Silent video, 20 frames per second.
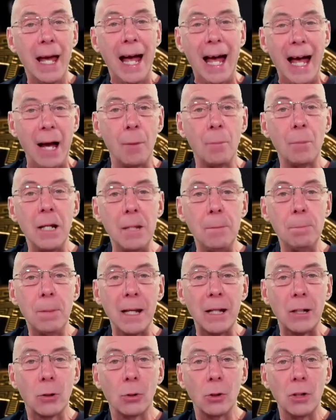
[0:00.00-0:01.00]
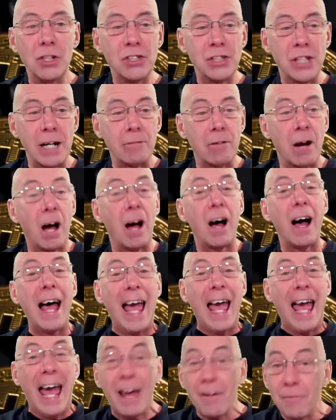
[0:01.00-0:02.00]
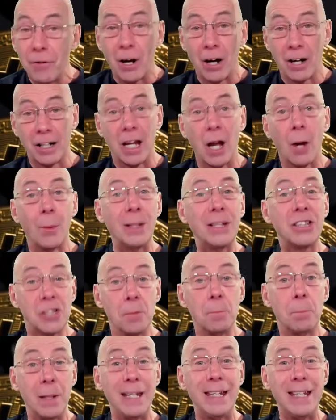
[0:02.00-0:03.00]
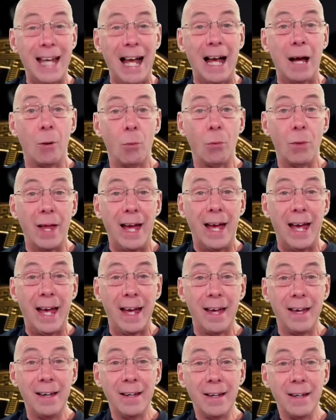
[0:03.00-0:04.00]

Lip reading: how many Bitcoins there are ever going to be out there,